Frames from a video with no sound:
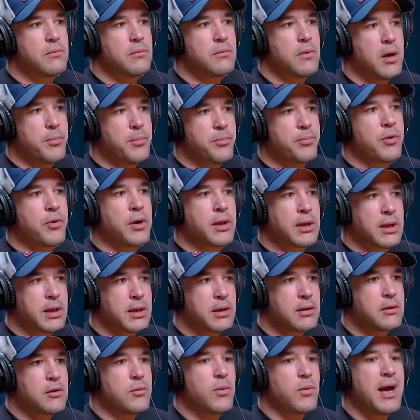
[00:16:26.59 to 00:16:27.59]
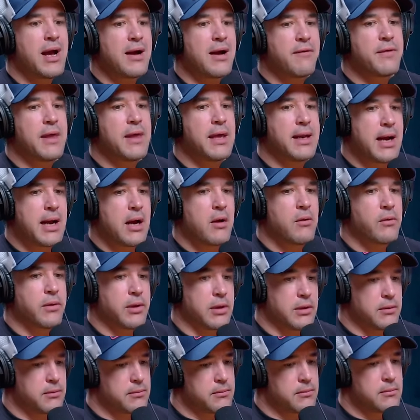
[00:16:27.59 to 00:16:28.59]
upbringing, you have that
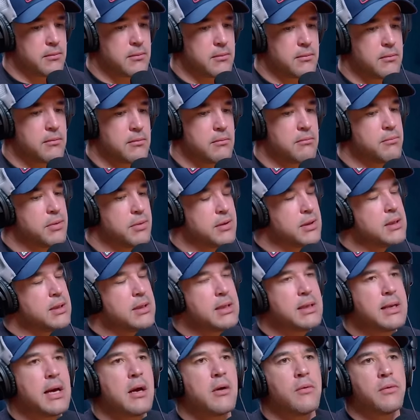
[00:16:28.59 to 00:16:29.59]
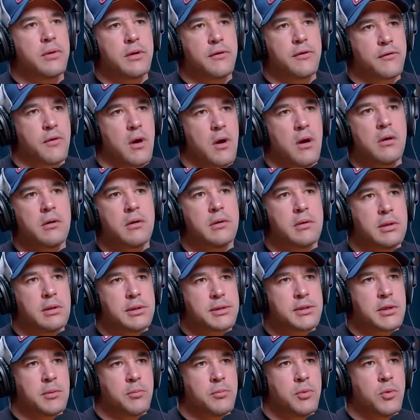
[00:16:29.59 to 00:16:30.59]
outlet, but then that outlet is gone
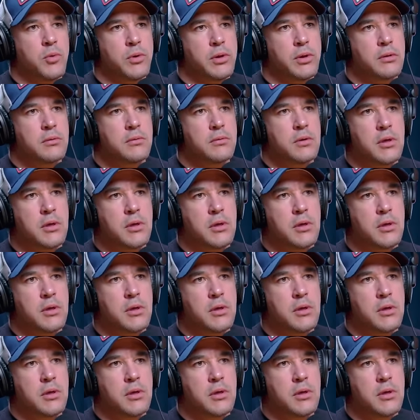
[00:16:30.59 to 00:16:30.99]
at some point.